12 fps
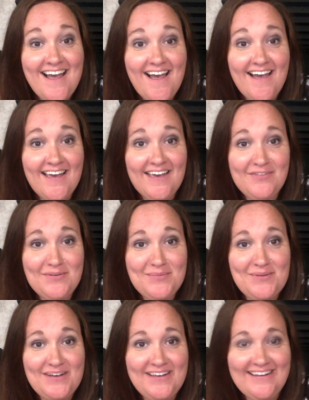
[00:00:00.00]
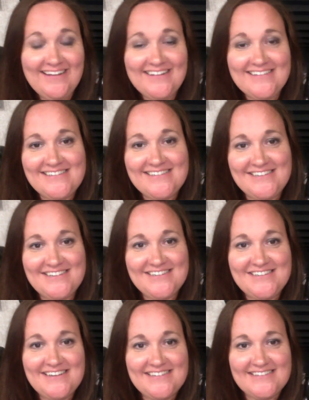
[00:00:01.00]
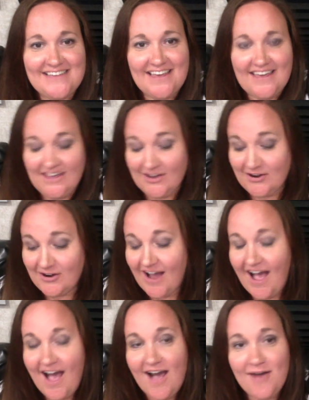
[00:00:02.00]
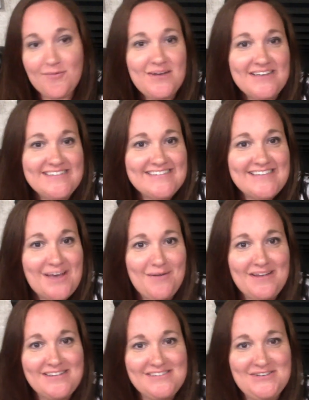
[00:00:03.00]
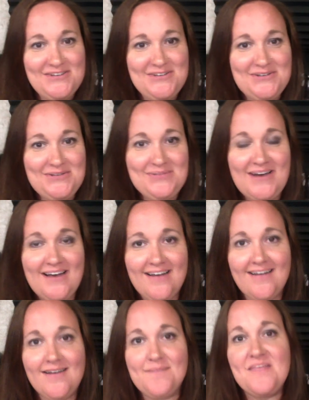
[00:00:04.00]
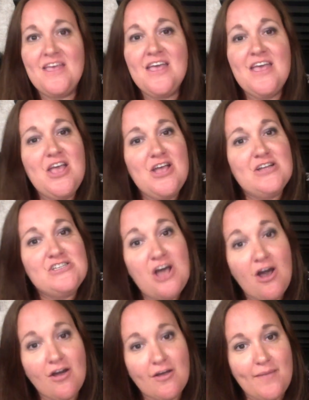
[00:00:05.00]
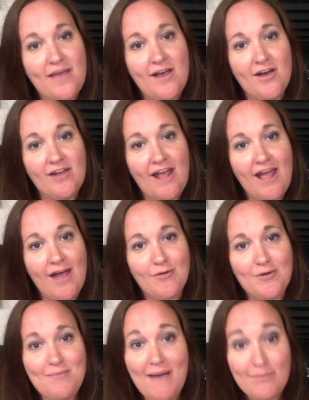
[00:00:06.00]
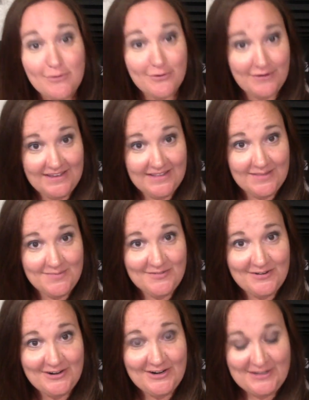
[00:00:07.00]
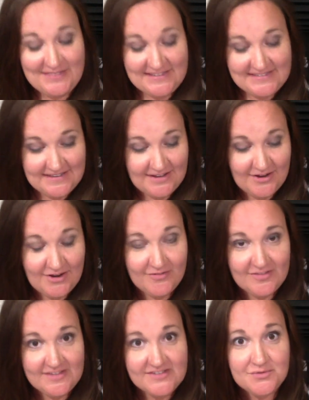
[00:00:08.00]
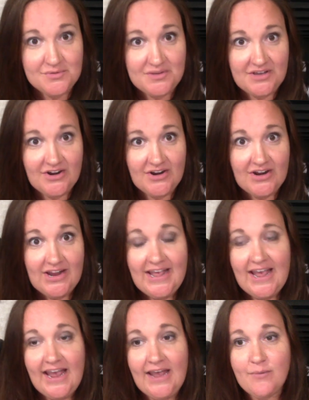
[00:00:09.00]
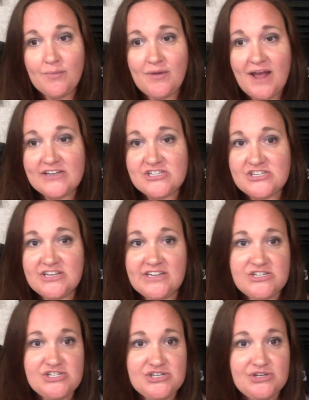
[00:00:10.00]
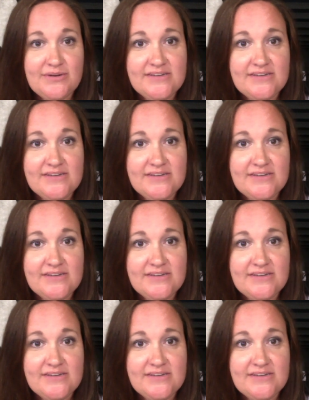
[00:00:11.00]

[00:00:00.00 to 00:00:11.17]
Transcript: Hi everyone, it's just Jessica here. I was going to talk about our Bible curriculum for this year, for the school year, and what we're actually going to do.